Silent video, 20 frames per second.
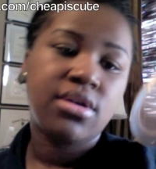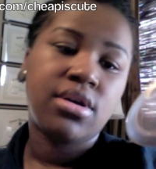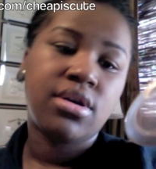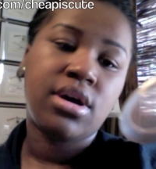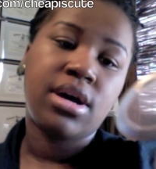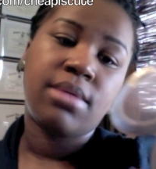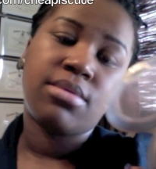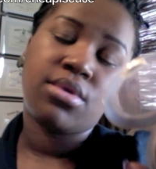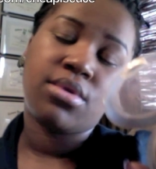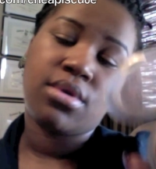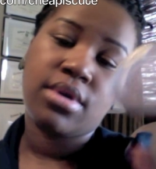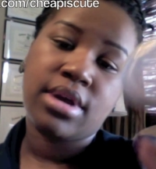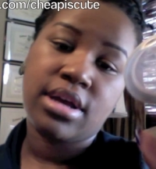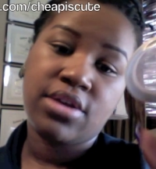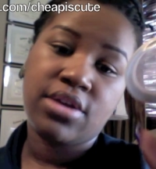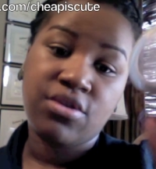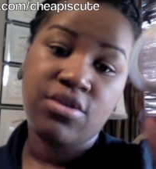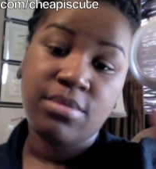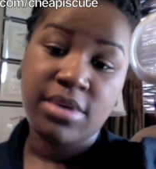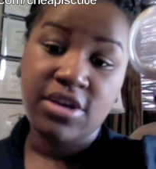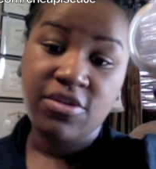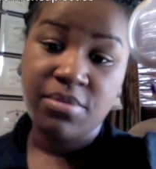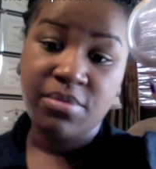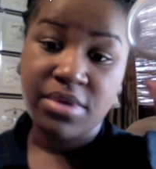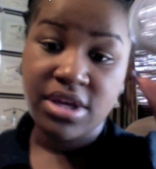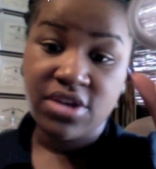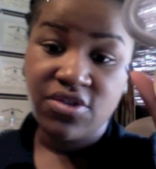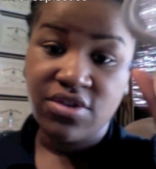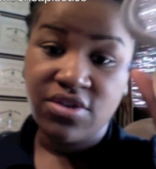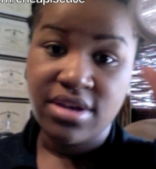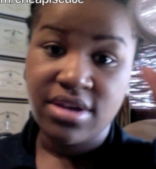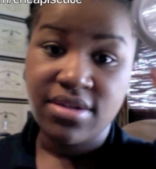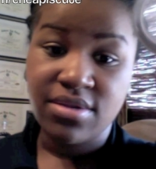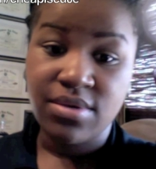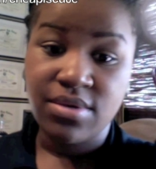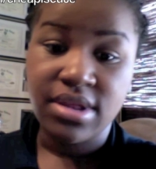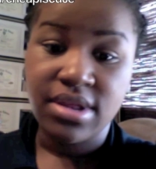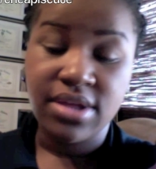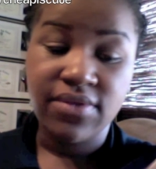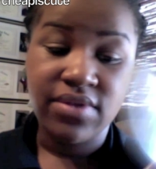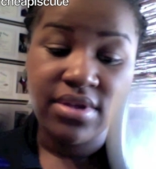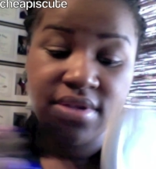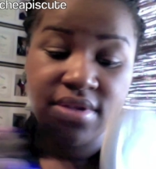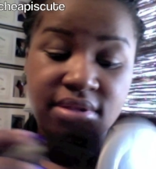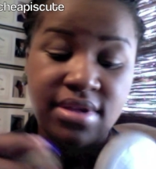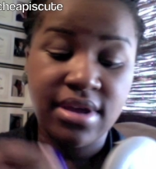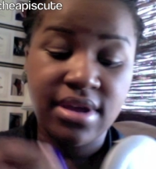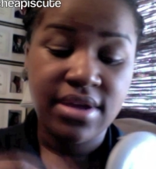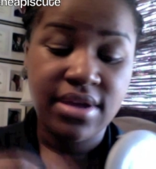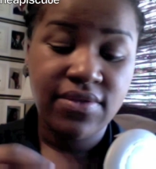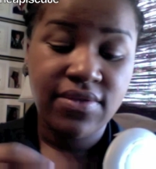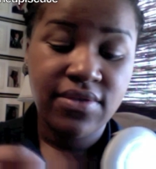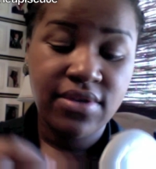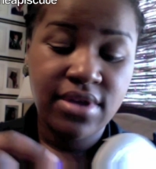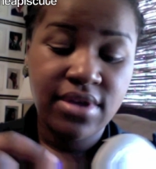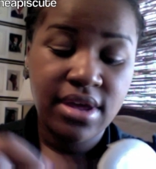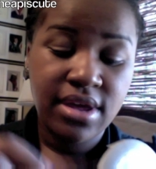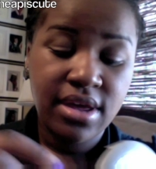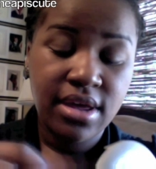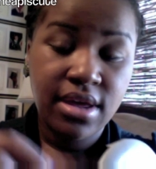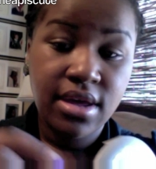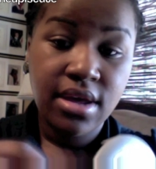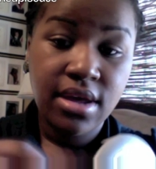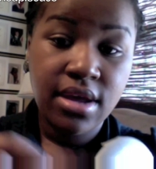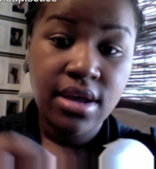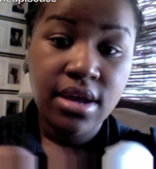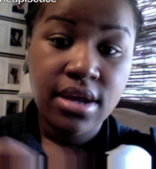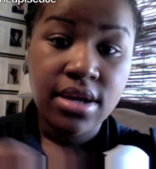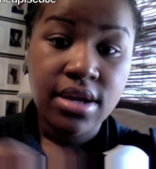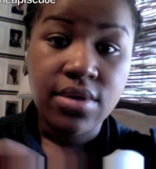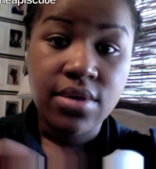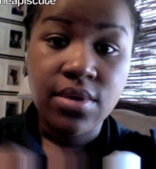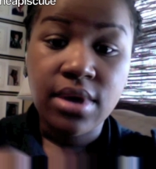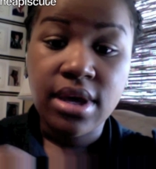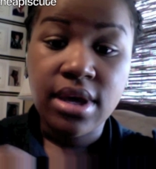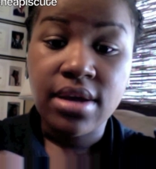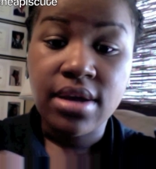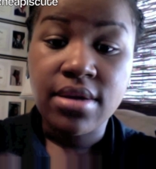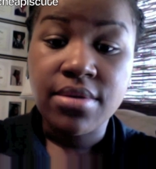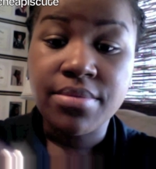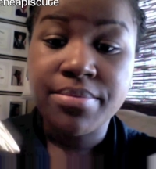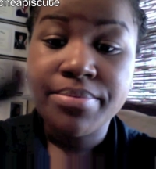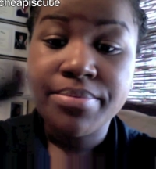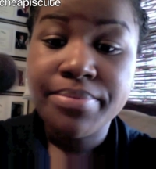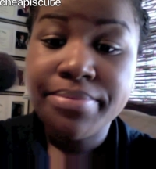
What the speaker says: L'Oreal True Match blush. You guys know I love this stuff. I go ahead and